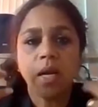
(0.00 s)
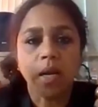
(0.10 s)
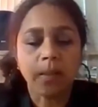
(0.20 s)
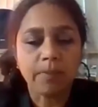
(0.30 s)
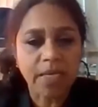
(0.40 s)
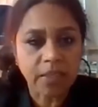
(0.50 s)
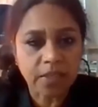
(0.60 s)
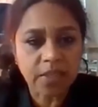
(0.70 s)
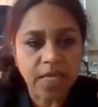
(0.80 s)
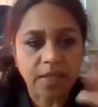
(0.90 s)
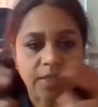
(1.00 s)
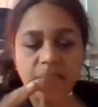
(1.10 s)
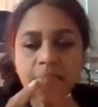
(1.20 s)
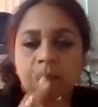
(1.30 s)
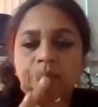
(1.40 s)
mental
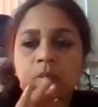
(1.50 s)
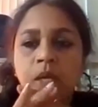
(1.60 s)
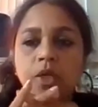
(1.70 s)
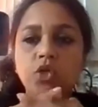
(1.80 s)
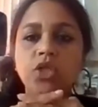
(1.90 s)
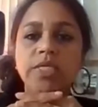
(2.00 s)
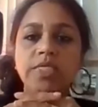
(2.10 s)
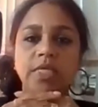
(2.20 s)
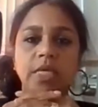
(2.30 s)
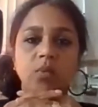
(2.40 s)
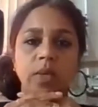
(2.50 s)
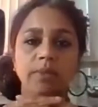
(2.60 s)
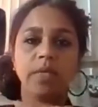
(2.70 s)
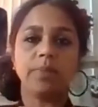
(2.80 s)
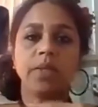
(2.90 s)
status, usually seen when
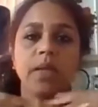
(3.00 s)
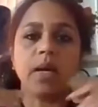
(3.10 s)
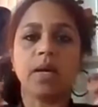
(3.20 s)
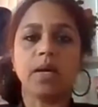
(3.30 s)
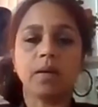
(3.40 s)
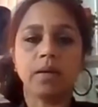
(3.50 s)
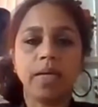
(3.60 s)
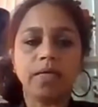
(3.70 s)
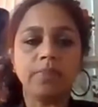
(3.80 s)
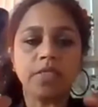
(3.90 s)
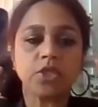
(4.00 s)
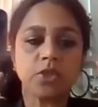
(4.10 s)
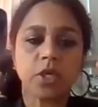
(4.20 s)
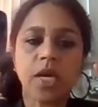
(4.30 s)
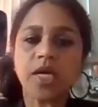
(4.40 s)
people are admitted
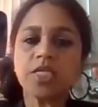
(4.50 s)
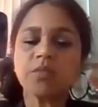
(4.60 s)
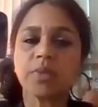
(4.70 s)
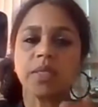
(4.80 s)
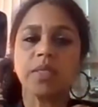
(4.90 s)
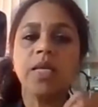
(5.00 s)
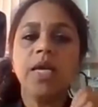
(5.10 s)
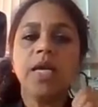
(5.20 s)
to the hospital.